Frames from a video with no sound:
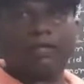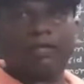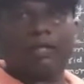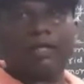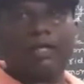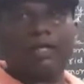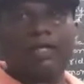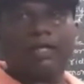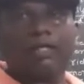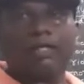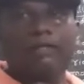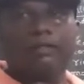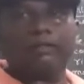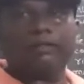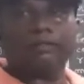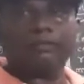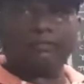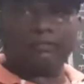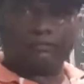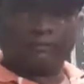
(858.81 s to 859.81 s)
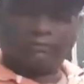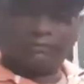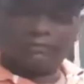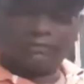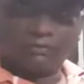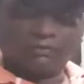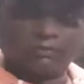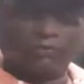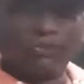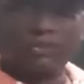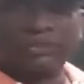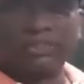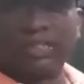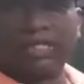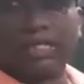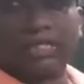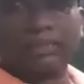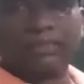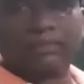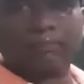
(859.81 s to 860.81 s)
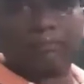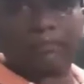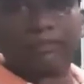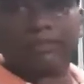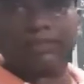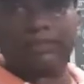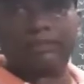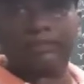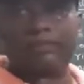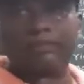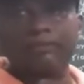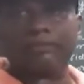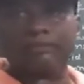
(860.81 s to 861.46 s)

and coastal Andhra Pradesh.